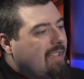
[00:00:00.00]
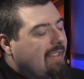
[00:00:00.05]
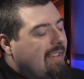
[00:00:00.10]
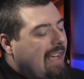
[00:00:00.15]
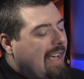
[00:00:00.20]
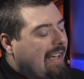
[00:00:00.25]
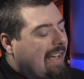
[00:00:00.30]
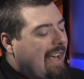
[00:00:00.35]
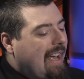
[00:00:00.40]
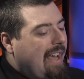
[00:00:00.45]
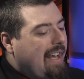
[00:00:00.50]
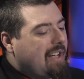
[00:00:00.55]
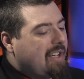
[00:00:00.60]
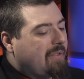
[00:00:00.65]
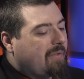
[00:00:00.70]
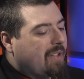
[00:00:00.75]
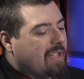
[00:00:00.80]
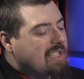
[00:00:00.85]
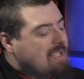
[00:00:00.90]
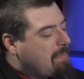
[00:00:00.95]
that kind
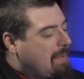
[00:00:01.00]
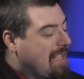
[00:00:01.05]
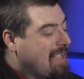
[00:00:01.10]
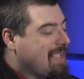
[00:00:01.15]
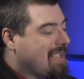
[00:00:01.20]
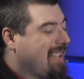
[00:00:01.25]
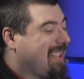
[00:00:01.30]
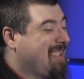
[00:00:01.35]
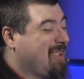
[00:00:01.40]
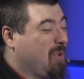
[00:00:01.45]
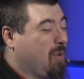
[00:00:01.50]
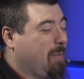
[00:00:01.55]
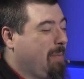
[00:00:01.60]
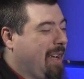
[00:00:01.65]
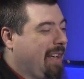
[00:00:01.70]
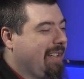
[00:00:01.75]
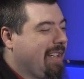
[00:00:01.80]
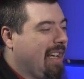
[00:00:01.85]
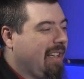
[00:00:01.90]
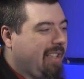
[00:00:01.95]
of speaks to this whole
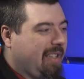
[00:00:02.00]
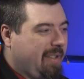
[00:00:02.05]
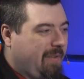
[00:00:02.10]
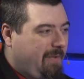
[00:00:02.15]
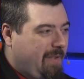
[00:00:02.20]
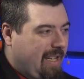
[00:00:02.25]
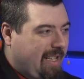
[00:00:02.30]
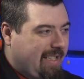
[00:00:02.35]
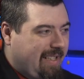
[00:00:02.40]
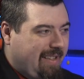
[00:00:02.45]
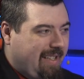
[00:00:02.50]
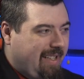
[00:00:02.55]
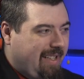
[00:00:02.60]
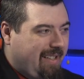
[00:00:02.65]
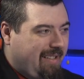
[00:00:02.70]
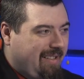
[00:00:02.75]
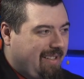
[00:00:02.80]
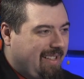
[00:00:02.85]
Mandela effect thing.